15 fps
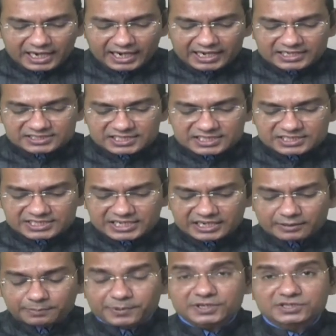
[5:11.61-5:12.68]
assisting
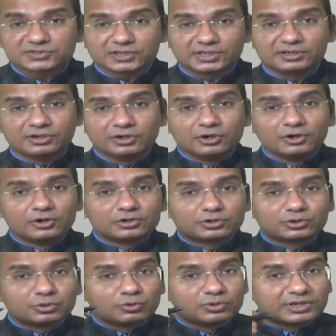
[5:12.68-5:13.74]
a person
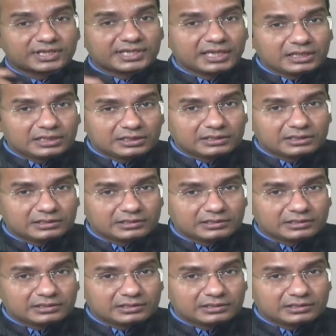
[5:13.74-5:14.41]
to kill